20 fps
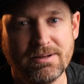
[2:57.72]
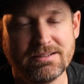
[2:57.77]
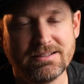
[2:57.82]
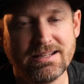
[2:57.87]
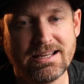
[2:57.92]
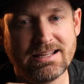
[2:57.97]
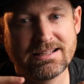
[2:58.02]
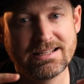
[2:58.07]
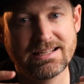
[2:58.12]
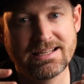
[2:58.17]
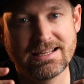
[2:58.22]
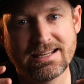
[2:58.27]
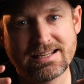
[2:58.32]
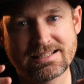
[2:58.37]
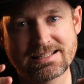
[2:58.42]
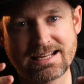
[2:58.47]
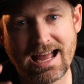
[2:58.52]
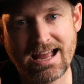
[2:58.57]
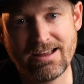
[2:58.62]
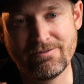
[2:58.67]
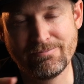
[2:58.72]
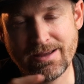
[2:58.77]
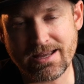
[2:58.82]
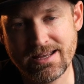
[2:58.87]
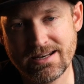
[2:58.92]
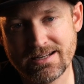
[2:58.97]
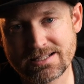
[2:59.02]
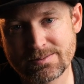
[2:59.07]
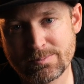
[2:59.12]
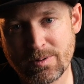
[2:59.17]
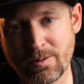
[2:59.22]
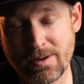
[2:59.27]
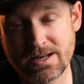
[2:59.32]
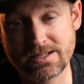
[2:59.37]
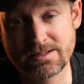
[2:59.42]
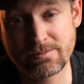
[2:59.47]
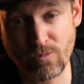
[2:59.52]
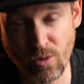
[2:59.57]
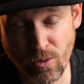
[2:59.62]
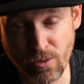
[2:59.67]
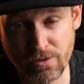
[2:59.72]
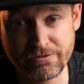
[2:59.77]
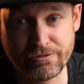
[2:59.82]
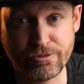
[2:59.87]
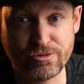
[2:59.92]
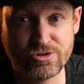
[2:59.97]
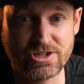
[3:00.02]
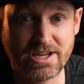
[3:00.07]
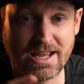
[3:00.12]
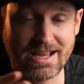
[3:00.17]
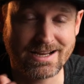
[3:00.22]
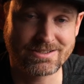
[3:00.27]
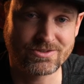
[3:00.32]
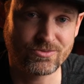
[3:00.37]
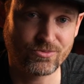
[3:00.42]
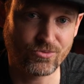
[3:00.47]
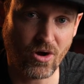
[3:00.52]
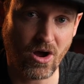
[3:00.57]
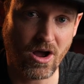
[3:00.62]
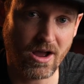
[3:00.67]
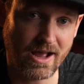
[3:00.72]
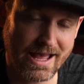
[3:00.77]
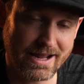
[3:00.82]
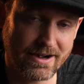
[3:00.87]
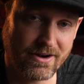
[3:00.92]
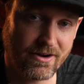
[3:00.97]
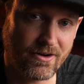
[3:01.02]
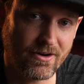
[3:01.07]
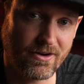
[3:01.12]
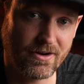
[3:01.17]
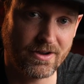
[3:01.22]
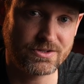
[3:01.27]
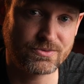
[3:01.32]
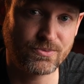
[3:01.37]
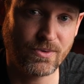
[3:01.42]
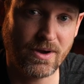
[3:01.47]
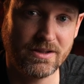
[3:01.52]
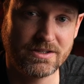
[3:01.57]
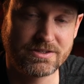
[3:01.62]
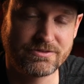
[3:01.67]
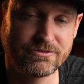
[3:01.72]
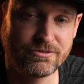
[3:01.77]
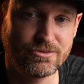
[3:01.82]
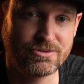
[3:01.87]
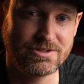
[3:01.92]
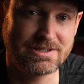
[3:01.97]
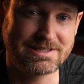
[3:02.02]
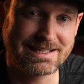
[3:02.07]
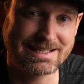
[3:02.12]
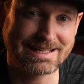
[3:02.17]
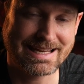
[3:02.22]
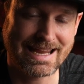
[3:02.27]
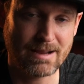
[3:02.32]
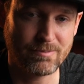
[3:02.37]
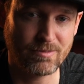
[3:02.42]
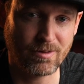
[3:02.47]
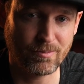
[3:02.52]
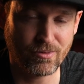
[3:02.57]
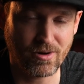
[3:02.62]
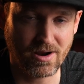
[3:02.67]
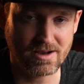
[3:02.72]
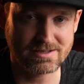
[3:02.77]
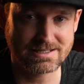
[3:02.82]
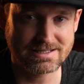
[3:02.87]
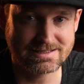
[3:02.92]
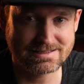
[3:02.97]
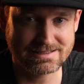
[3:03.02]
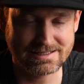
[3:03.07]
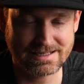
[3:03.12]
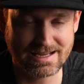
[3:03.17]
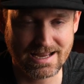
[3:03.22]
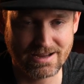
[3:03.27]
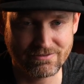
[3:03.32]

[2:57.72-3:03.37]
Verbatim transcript: But lately, as I've been experimenting more with Fuji X RAW Editor as well as Fuji's in-camera processing,